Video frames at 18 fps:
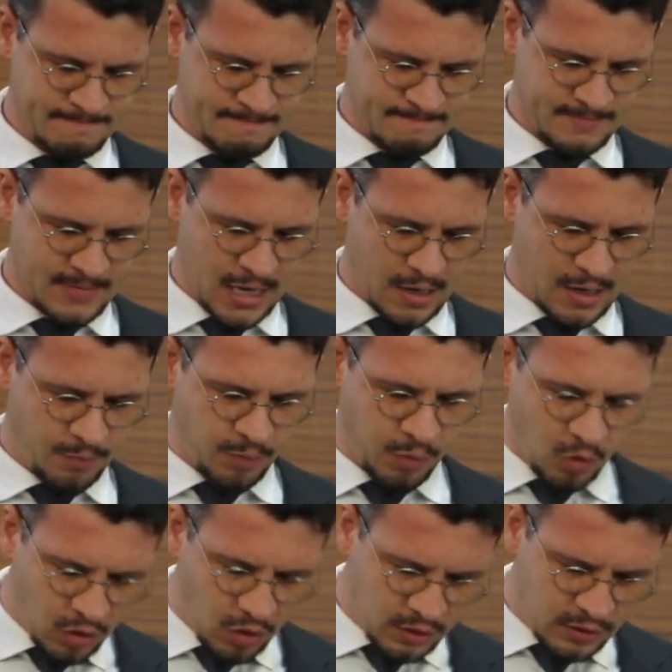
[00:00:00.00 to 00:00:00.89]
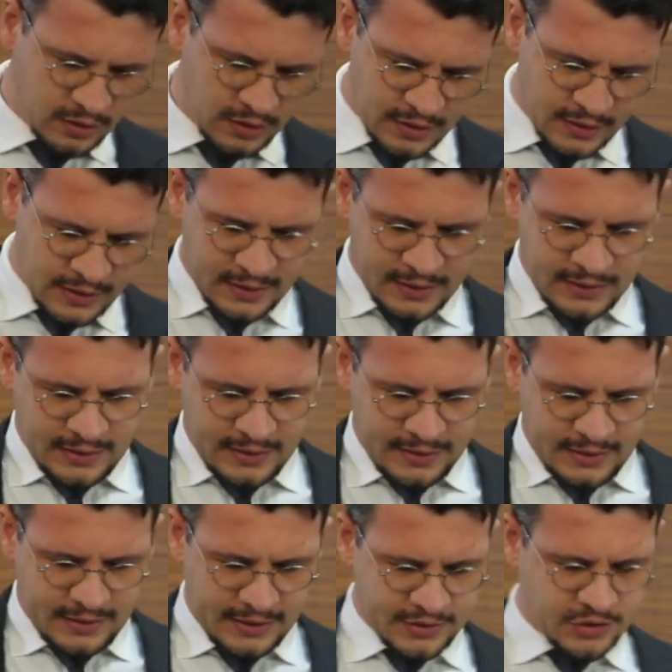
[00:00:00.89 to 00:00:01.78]
Now, Paul
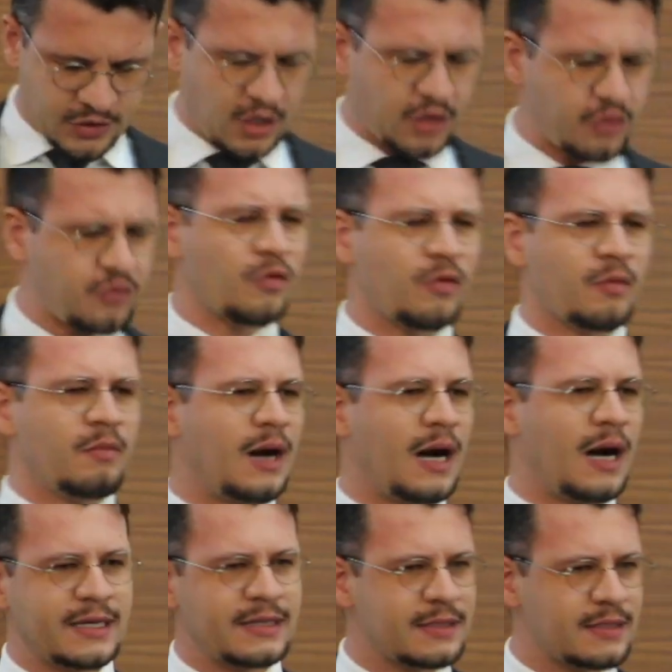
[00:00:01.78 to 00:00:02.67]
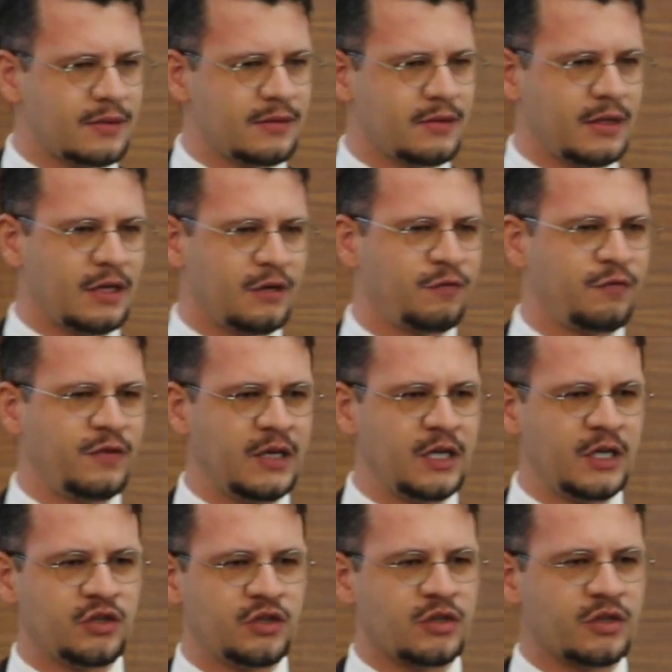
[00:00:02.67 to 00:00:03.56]
is not reminding the
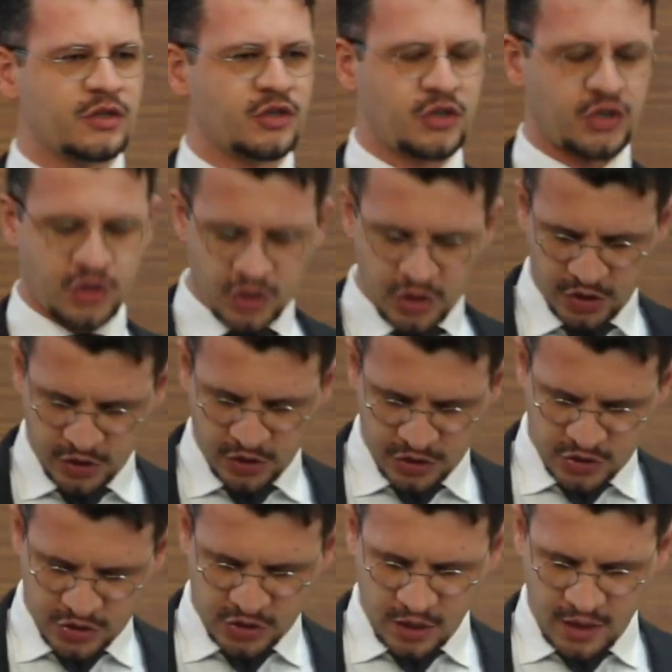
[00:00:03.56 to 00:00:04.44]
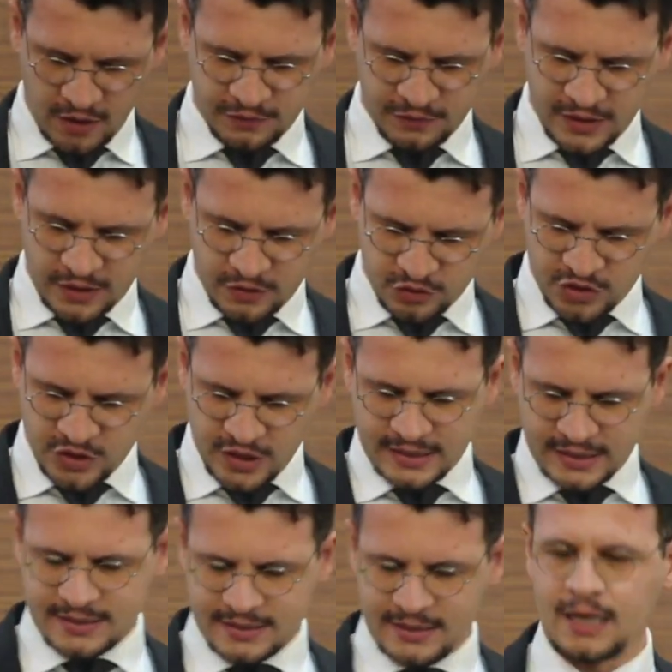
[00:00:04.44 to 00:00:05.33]
Ephesian church of their
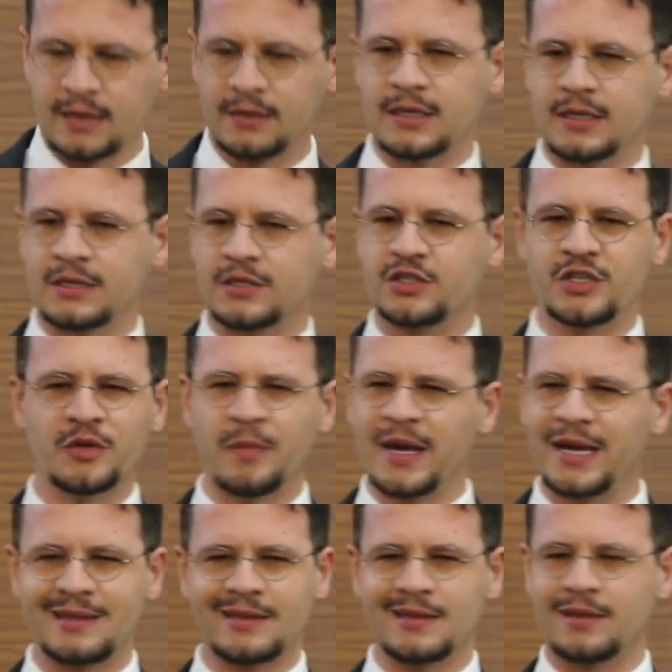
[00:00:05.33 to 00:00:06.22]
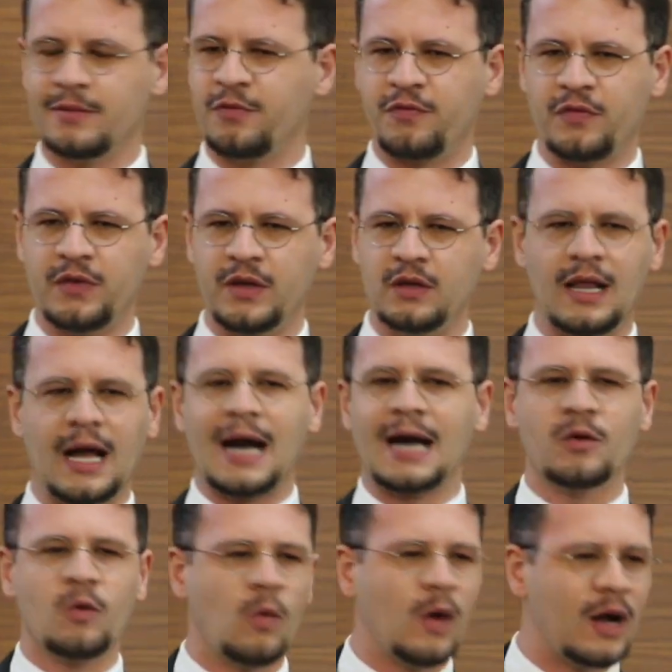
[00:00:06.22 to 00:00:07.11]
Gentileness to make them feel
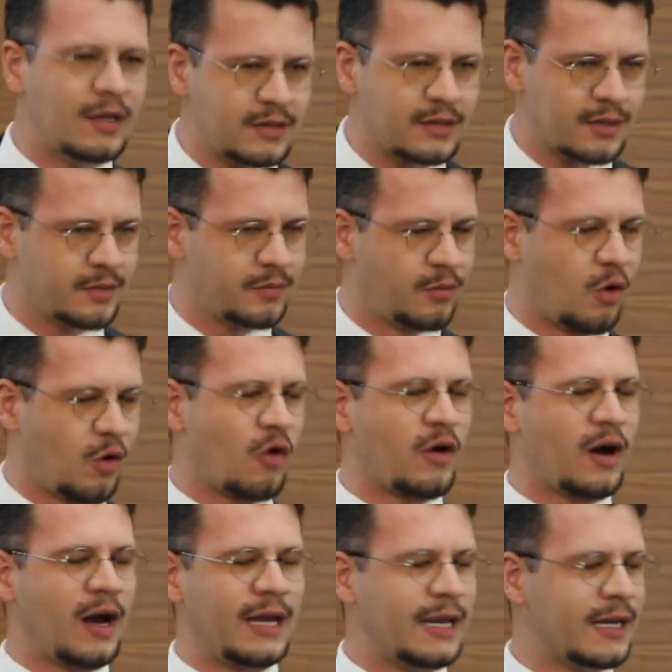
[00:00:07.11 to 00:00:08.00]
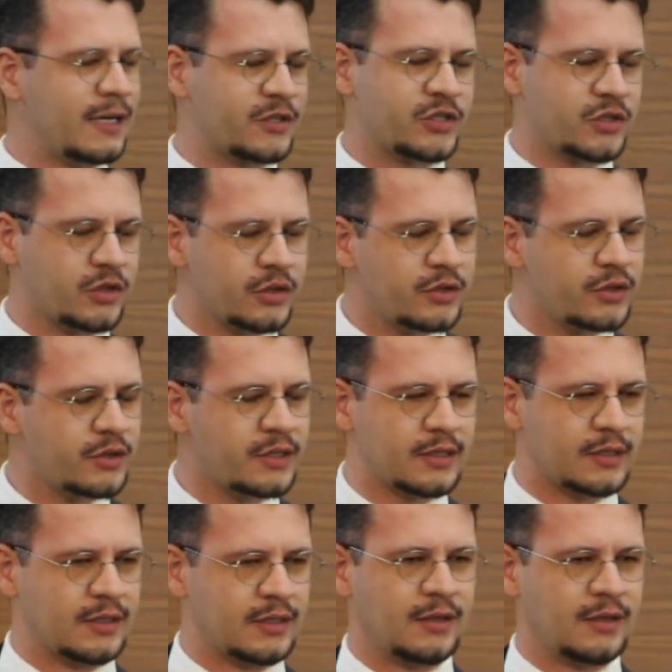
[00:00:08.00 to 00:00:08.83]
unwelcome or excluded.